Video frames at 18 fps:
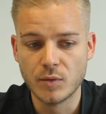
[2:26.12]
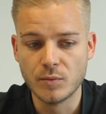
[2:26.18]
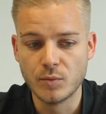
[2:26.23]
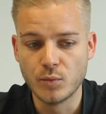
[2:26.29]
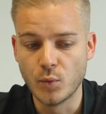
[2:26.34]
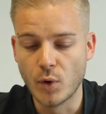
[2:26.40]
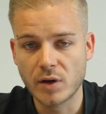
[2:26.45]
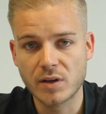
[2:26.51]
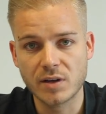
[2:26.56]

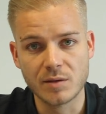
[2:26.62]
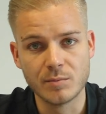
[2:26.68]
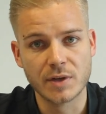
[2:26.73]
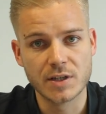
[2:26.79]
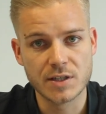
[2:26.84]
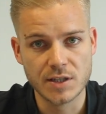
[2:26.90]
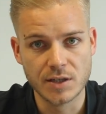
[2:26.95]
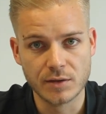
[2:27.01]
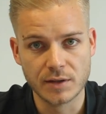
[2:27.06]
working
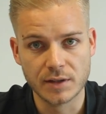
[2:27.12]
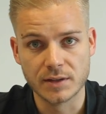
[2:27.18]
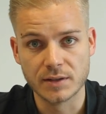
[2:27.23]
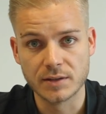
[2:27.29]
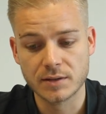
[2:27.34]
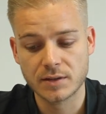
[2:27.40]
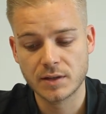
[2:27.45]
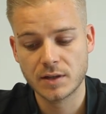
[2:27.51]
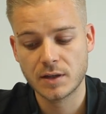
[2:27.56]

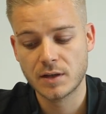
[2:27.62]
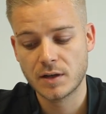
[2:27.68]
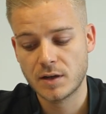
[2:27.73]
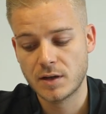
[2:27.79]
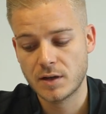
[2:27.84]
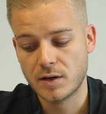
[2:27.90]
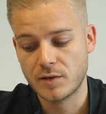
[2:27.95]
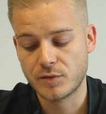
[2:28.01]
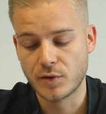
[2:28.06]
material.
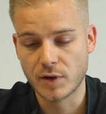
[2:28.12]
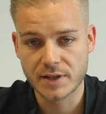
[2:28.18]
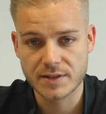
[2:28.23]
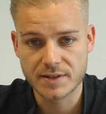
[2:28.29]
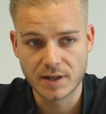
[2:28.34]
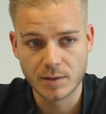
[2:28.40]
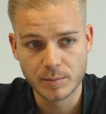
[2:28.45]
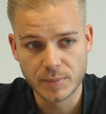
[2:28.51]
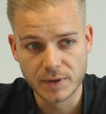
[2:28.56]
For
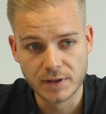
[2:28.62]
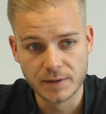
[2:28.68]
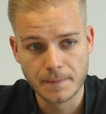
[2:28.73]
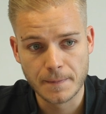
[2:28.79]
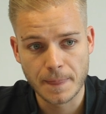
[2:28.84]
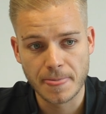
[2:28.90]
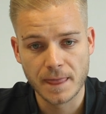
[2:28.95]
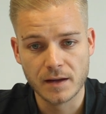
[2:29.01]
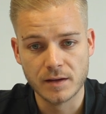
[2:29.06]
example,